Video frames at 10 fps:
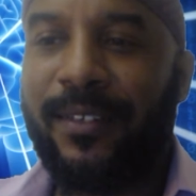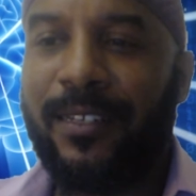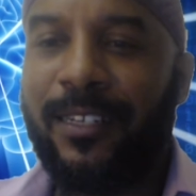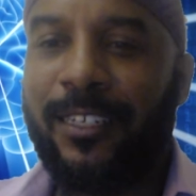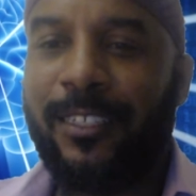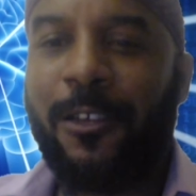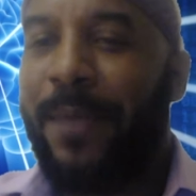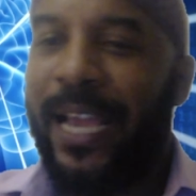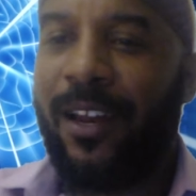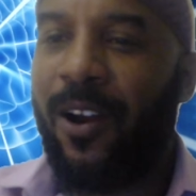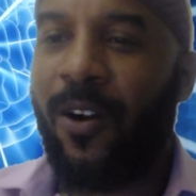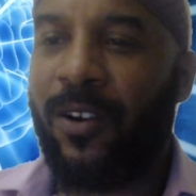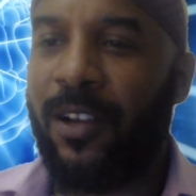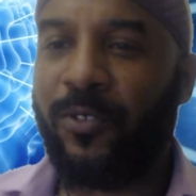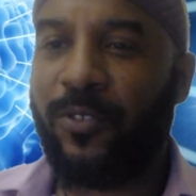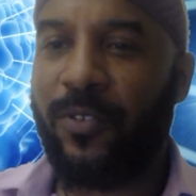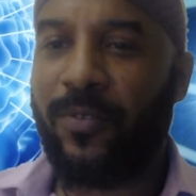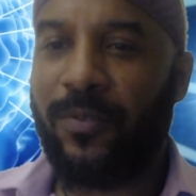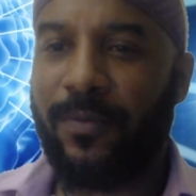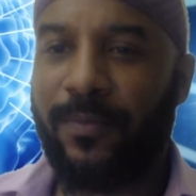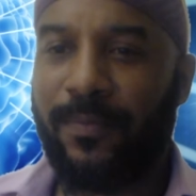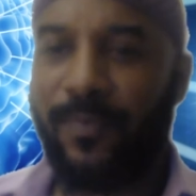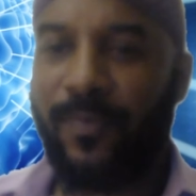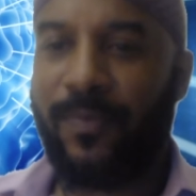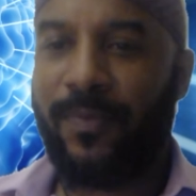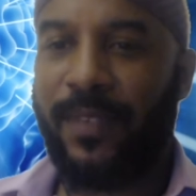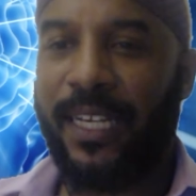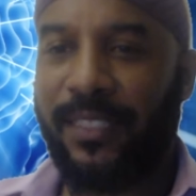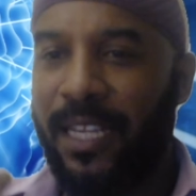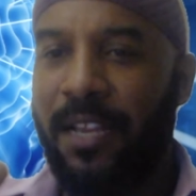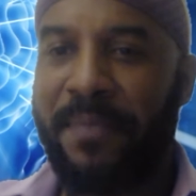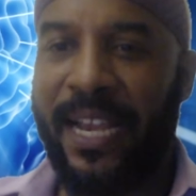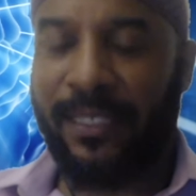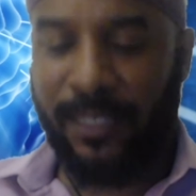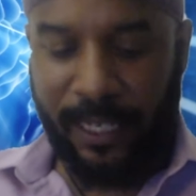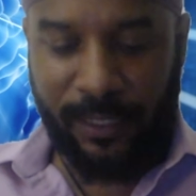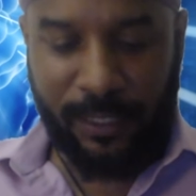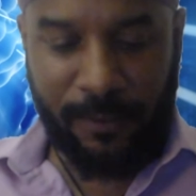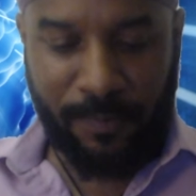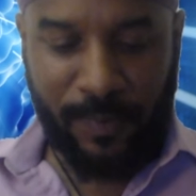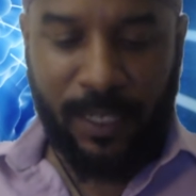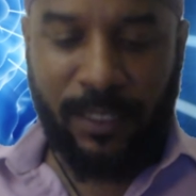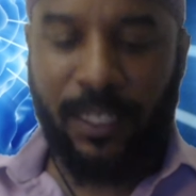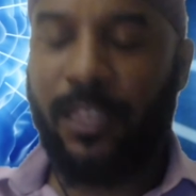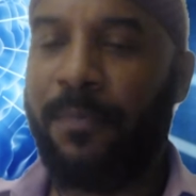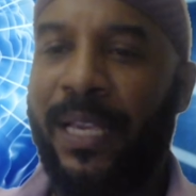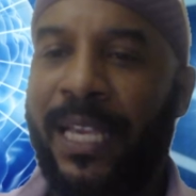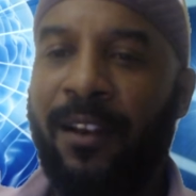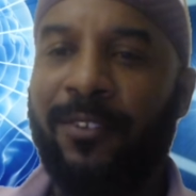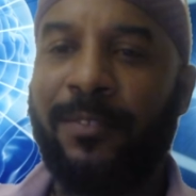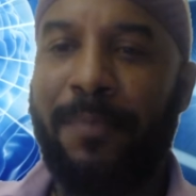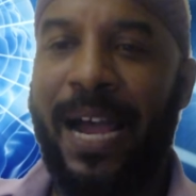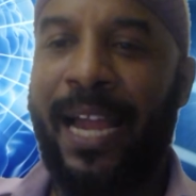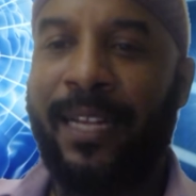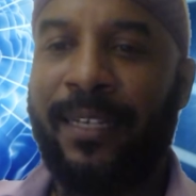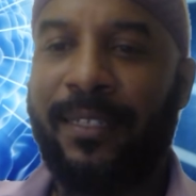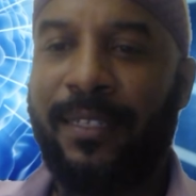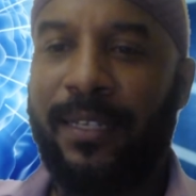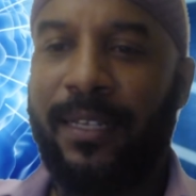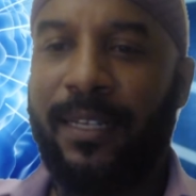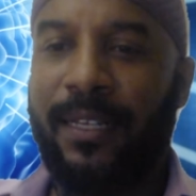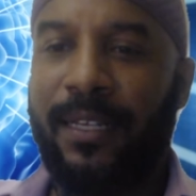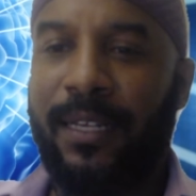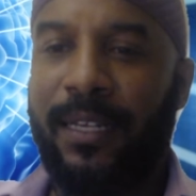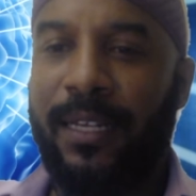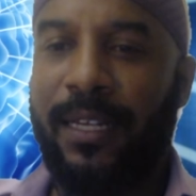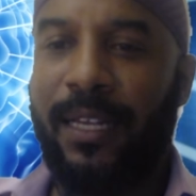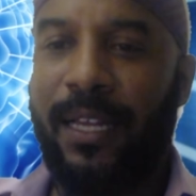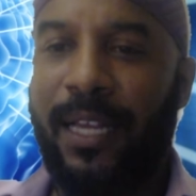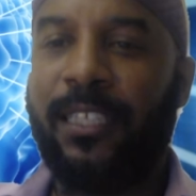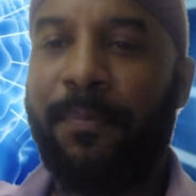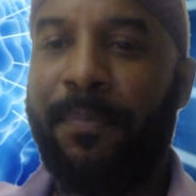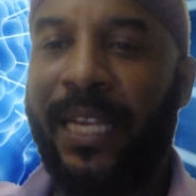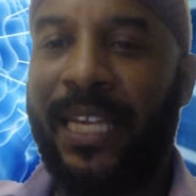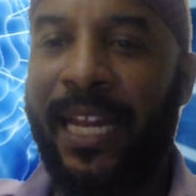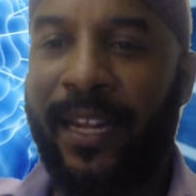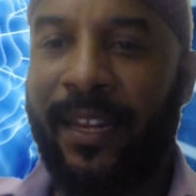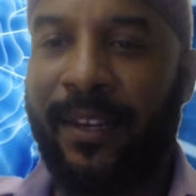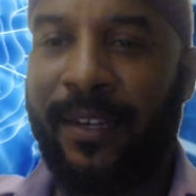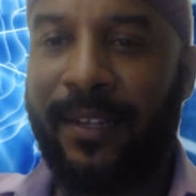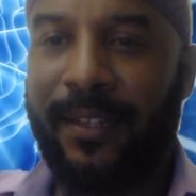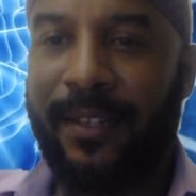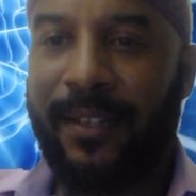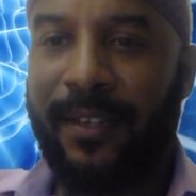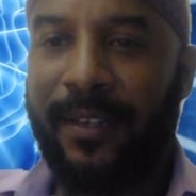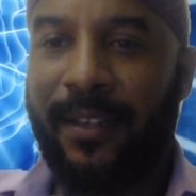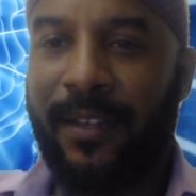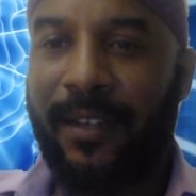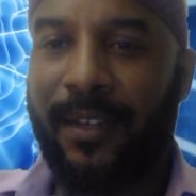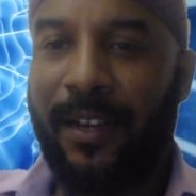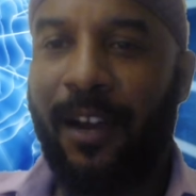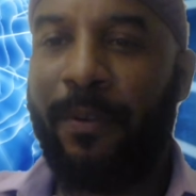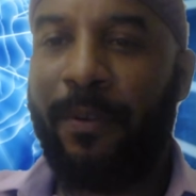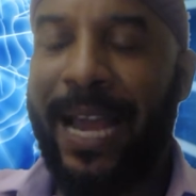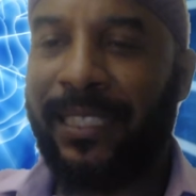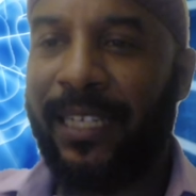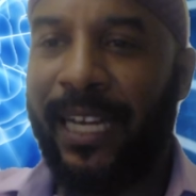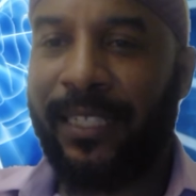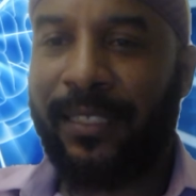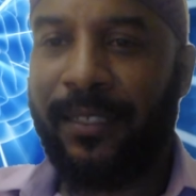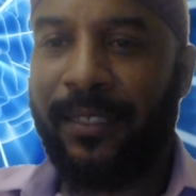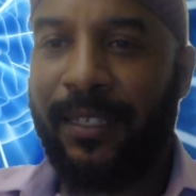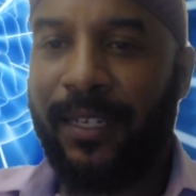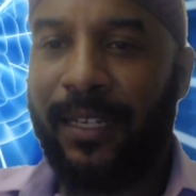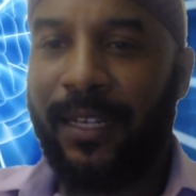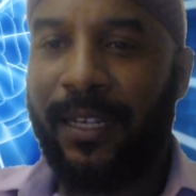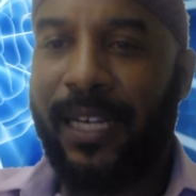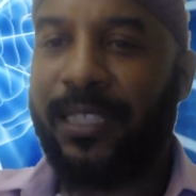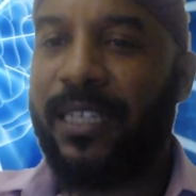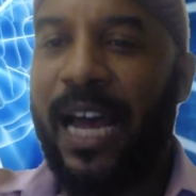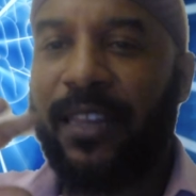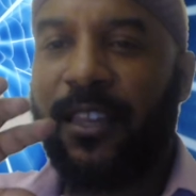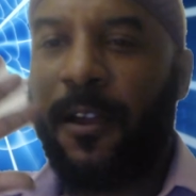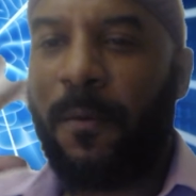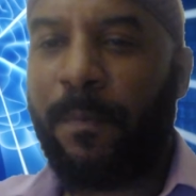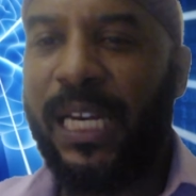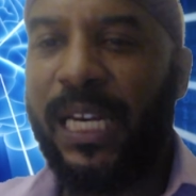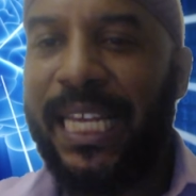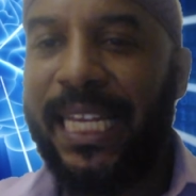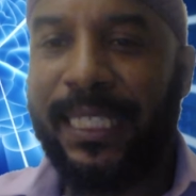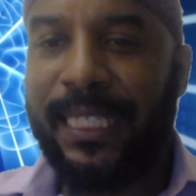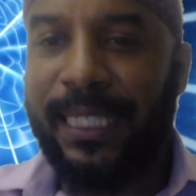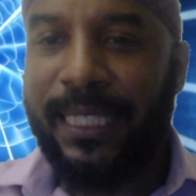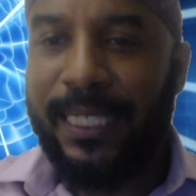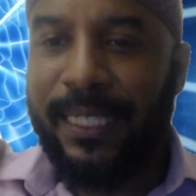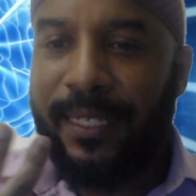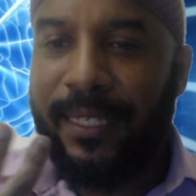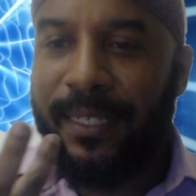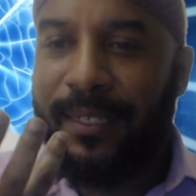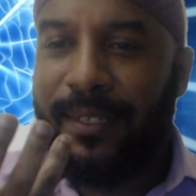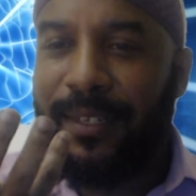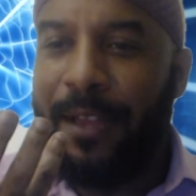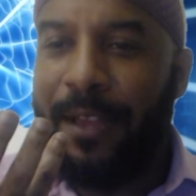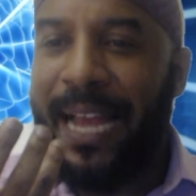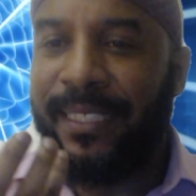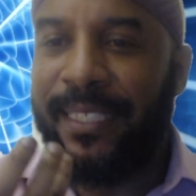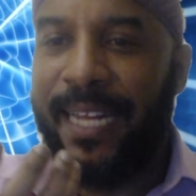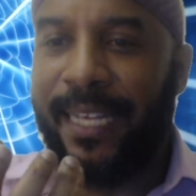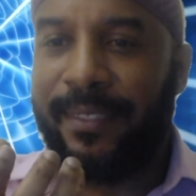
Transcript: to make it all come true. That's the imagination. See, the beginner's mind is the beginning of imagination. It's not the complete imagination.